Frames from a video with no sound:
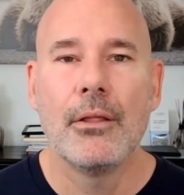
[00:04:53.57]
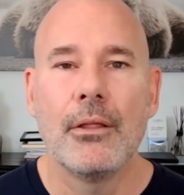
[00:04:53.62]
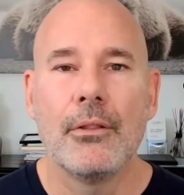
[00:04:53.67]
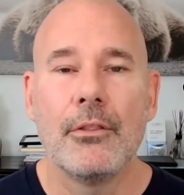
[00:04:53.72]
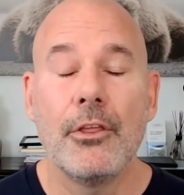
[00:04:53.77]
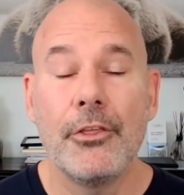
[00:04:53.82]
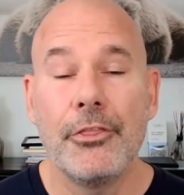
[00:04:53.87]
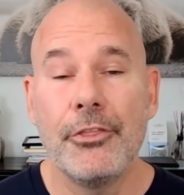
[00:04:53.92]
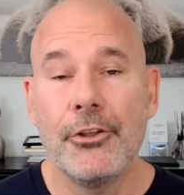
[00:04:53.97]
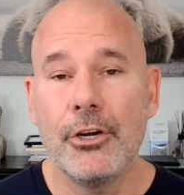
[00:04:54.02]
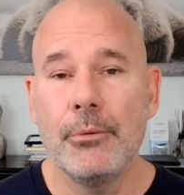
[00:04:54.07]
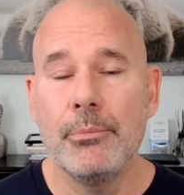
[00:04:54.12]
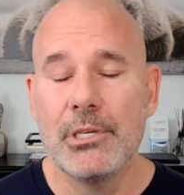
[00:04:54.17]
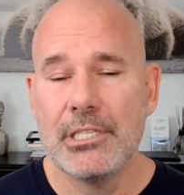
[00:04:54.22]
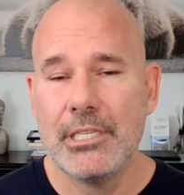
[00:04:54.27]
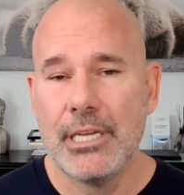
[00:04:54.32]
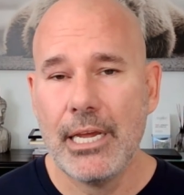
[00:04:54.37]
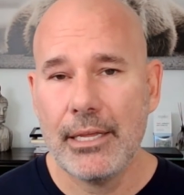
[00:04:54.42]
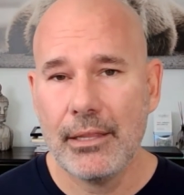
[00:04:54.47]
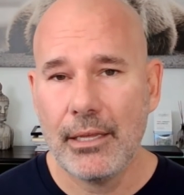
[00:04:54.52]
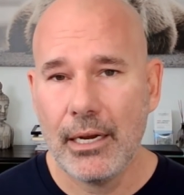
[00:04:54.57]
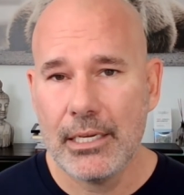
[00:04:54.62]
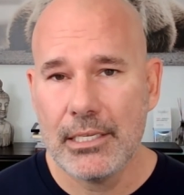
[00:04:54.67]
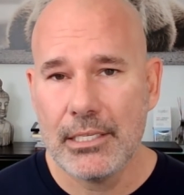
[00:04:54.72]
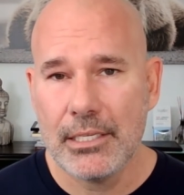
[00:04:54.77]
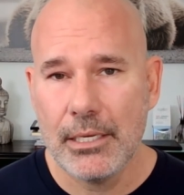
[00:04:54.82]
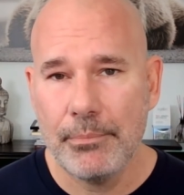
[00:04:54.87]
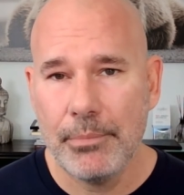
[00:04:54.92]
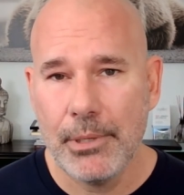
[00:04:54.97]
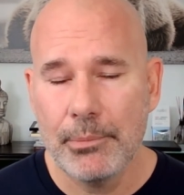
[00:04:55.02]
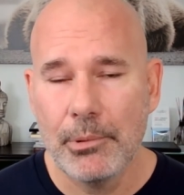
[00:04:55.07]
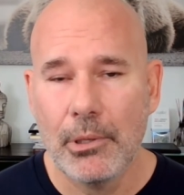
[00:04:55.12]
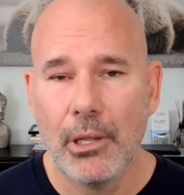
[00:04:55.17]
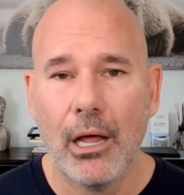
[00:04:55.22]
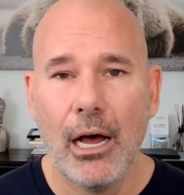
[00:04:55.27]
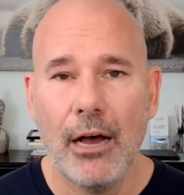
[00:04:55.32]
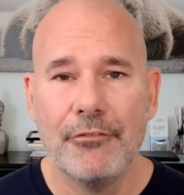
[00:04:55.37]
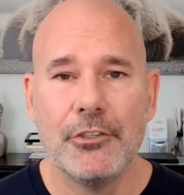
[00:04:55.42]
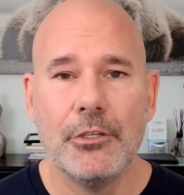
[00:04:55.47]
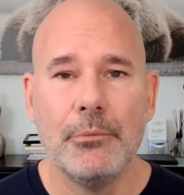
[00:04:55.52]
The third mistake that I see people
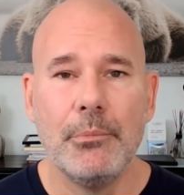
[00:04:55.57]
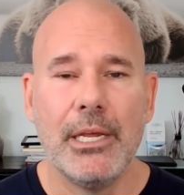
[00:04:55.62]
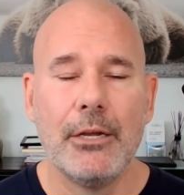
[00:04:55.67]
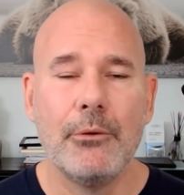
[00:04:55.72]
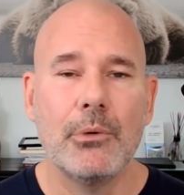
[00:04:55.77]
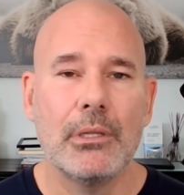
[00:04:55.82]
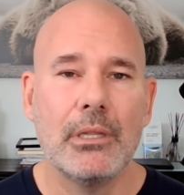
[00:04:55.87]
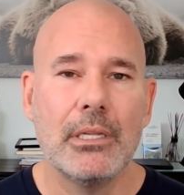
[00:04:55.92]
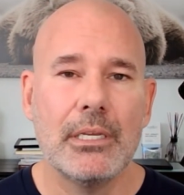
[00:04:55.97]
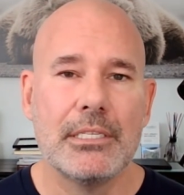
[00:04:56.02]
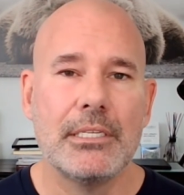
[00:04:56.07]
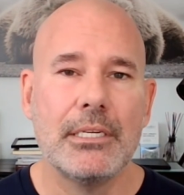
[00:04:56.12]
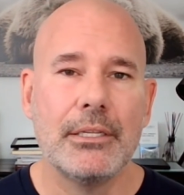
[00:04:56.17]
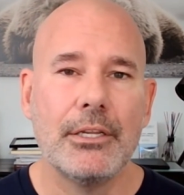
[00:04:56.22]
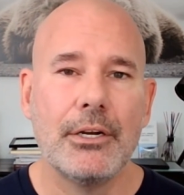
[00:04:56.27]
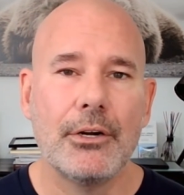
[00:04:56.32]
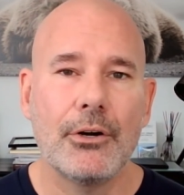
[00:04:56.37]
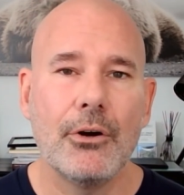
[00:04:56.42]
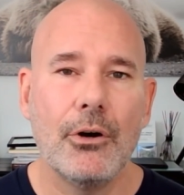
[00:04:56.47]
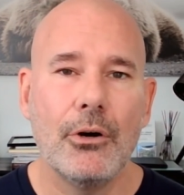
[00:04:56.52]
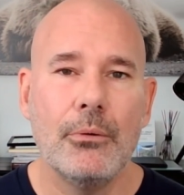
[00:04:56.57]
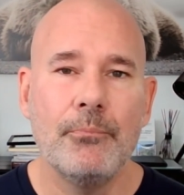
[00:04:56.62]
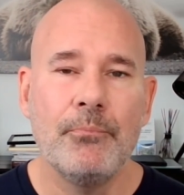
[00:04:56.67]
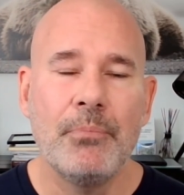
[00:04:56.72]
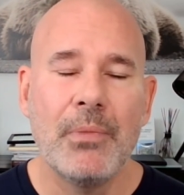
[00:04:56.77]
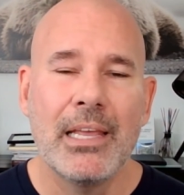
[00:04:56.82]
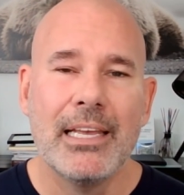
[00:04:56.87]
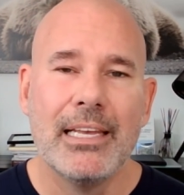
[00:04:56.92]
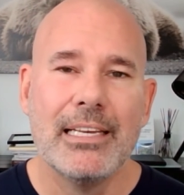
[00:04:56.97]
often make when listing their home